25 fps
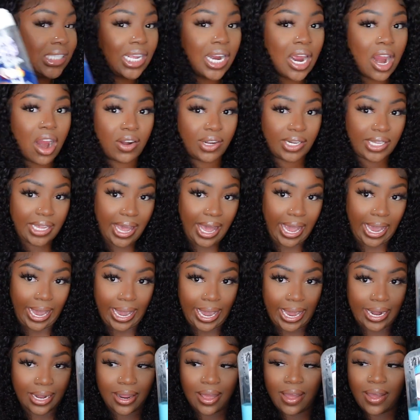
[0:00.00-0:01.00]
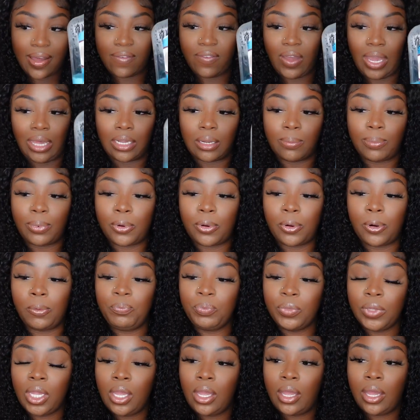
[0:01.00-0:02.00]
that I already had
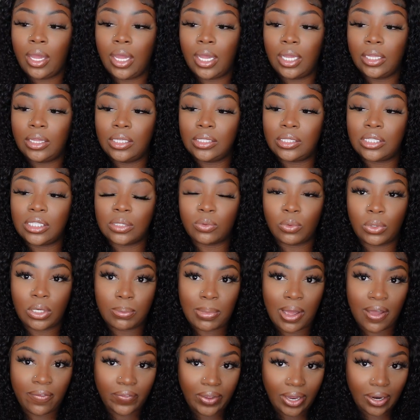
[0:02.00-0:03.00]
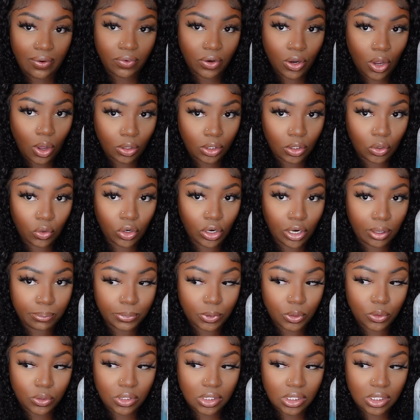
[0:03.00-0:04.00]
available. Uh, this is one of my favorite Holy Grail
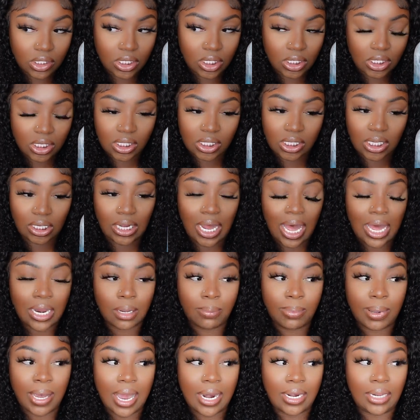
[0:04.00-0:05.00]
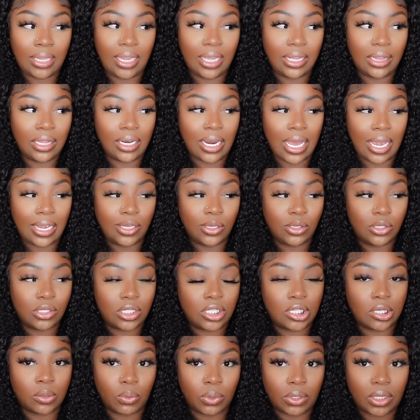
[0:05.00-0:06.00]
mousses. This is the Lotta Body, and then I
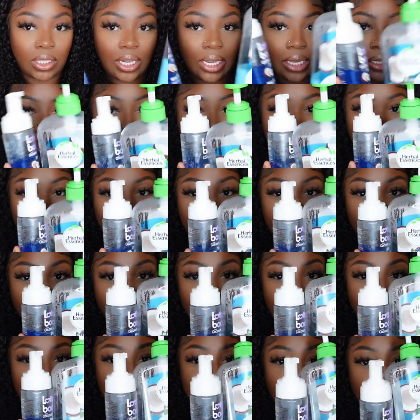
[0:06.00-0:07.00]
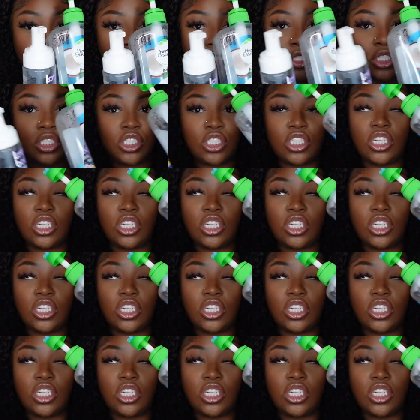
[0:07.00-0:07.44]
used it with the Hello Hydration, which is